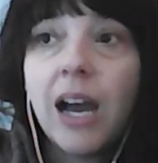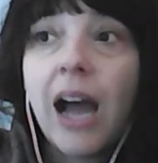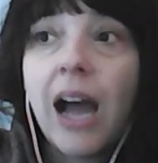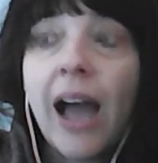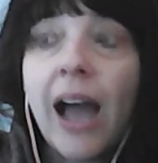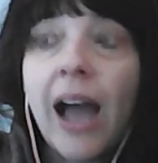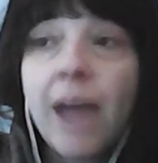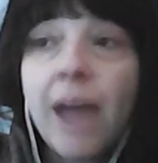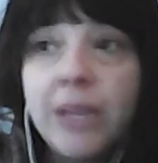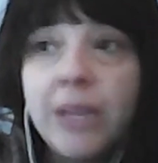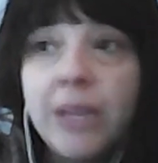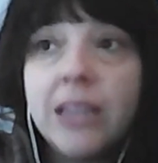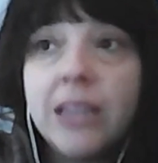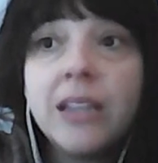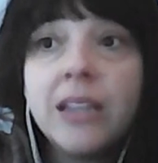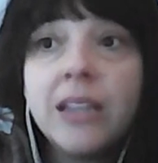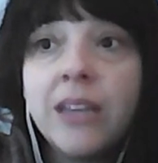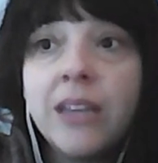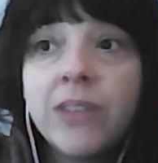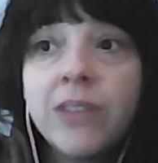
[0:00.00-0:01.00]
I
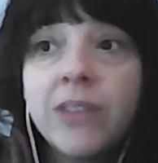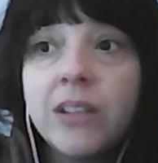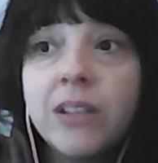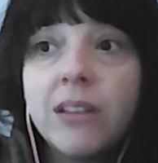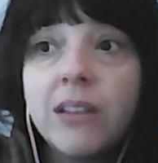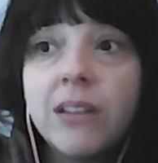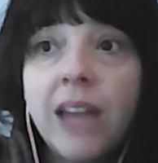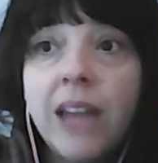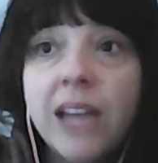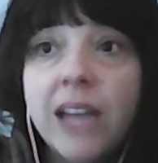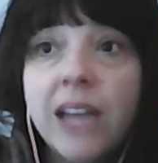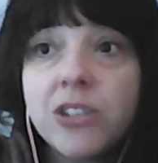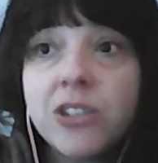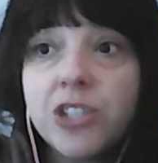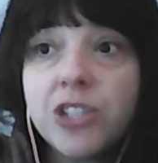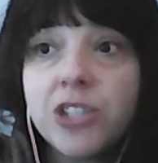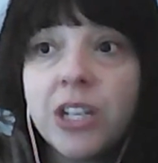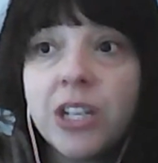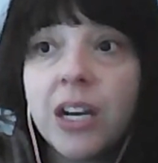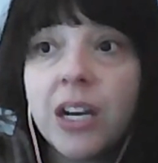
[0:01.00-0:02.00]
mean, even
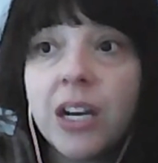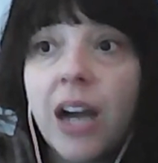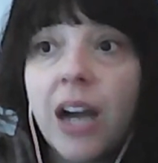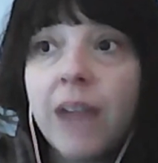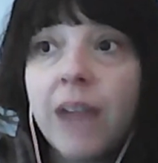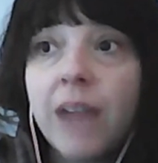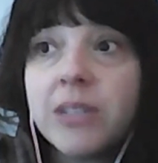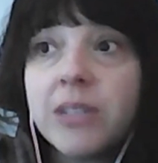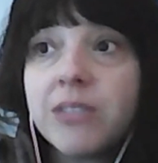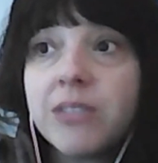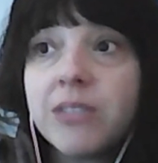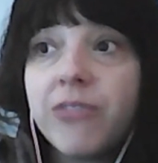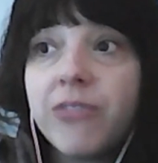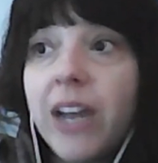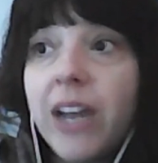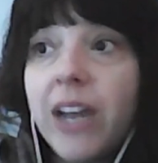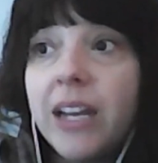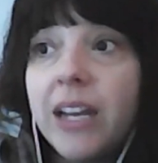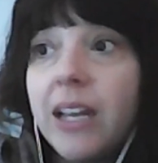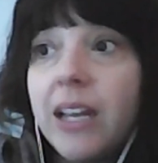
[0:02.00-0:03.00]
last year, I was
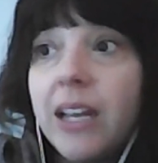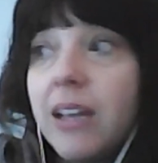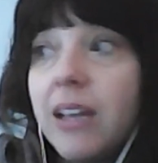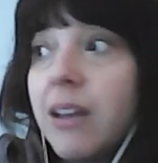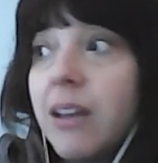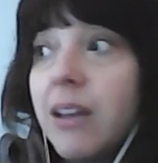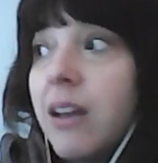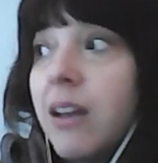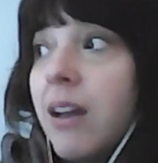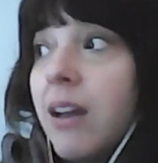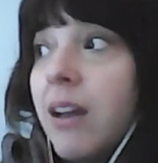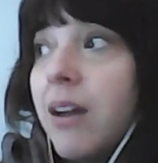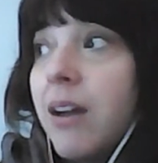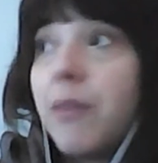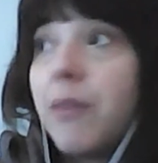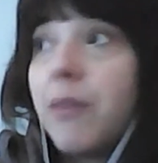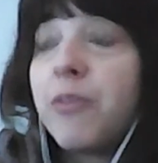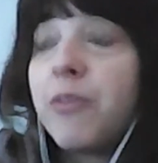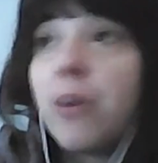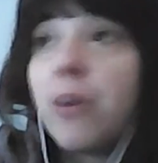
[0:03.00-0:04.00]
fighting
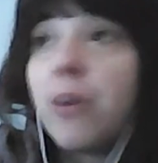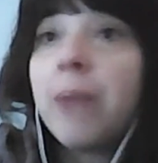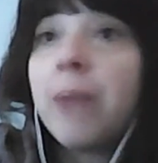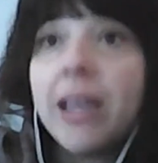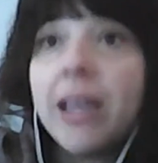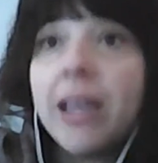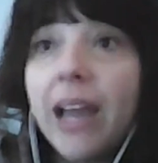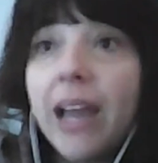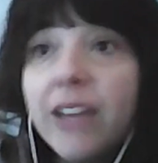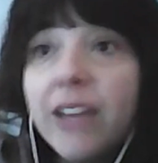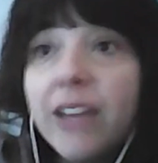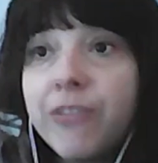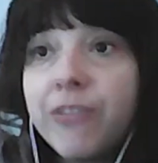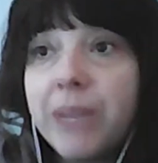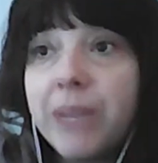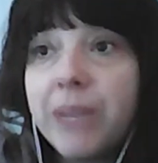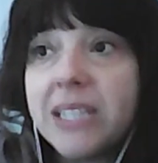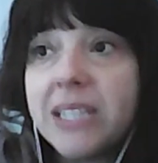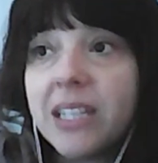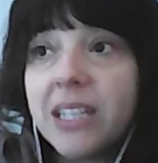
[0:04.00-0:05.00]
for my life,
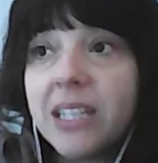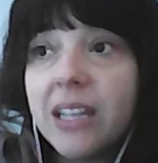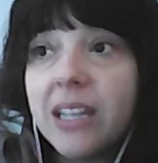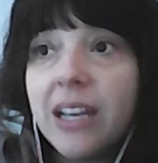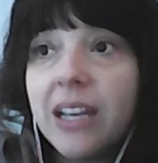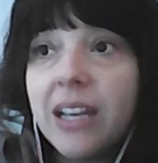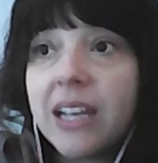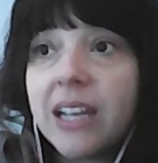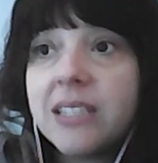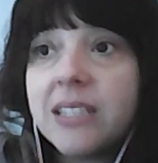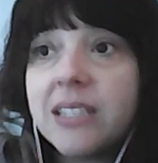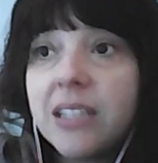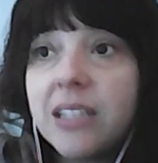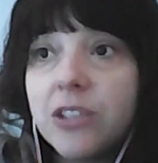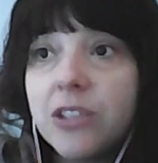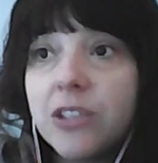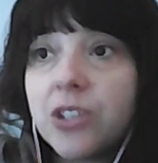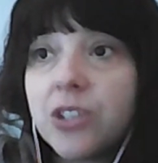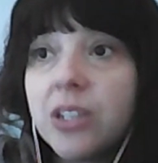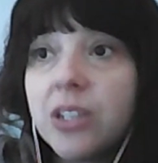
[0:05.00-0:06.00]
basically, against
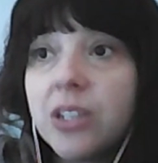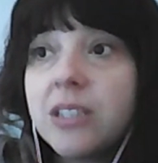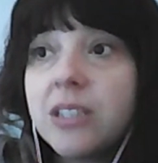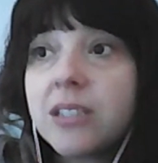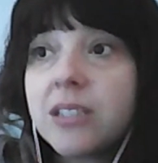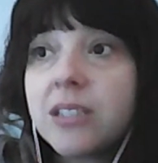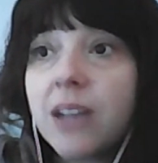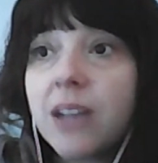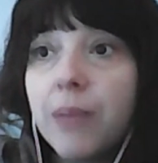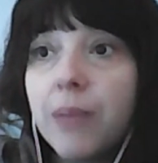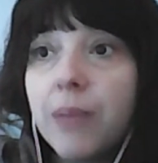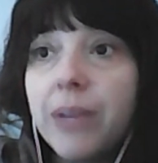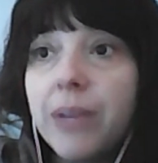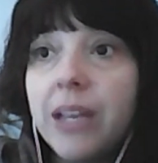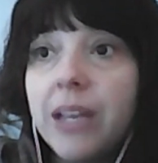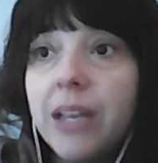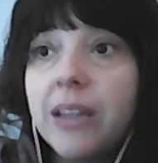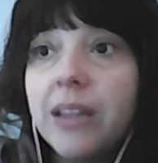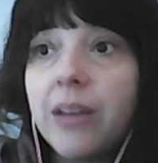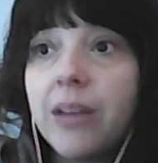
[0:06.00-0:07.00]
the insurance
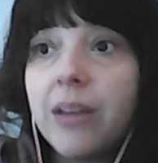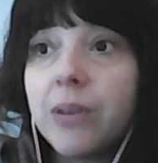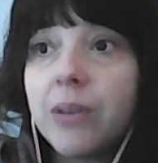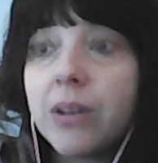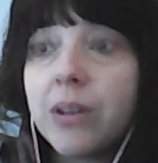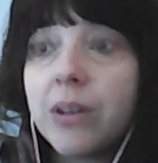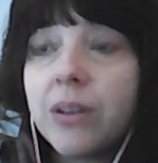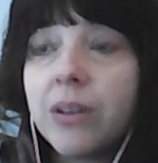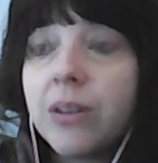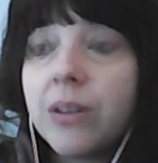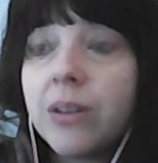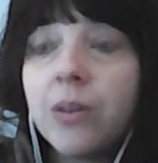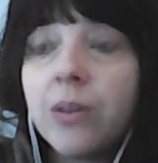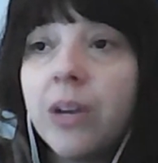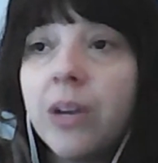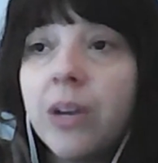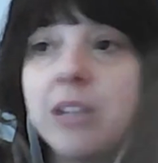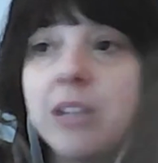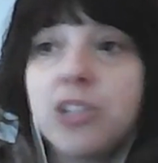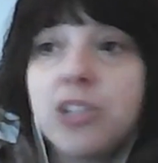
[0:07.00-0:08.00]
company. They were
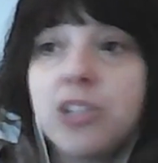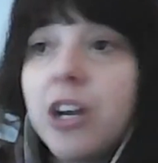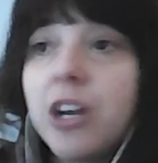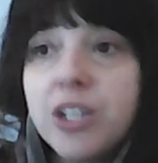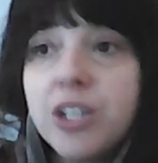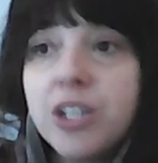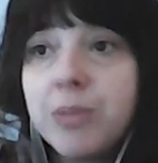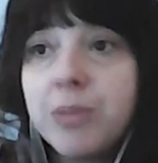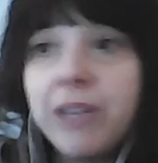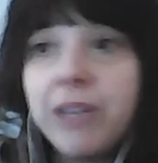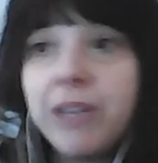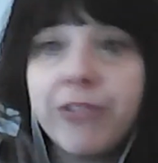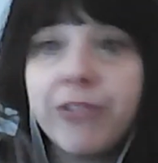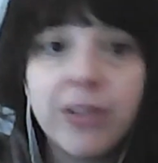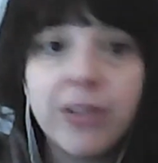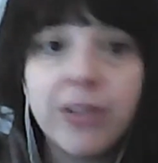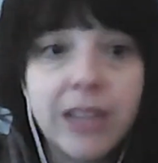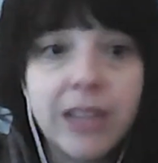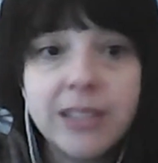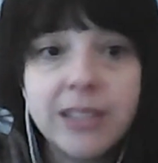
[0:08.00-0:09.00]
going to charge me
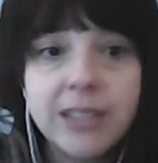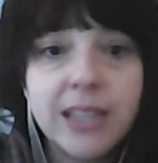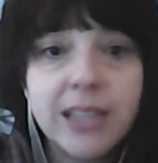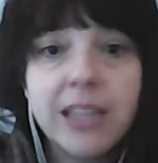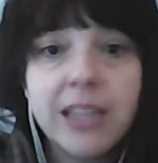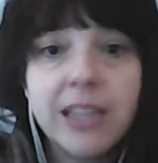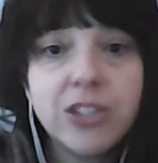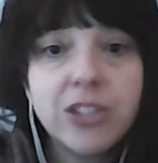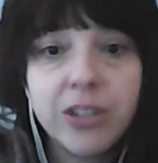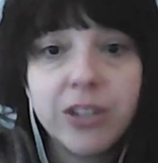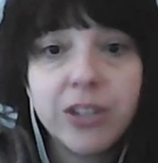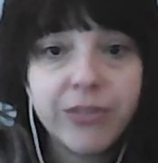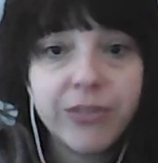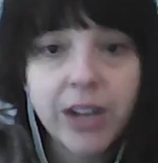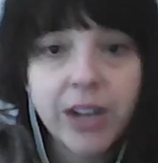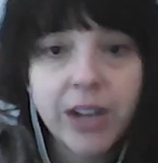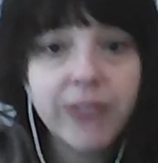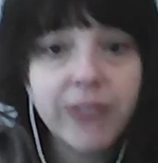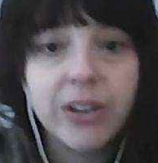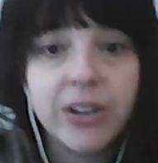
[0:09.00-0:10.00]
for things that they should
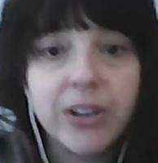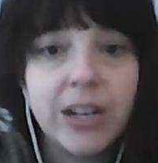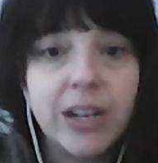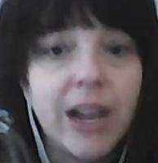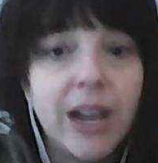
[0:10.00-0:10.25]
have covered.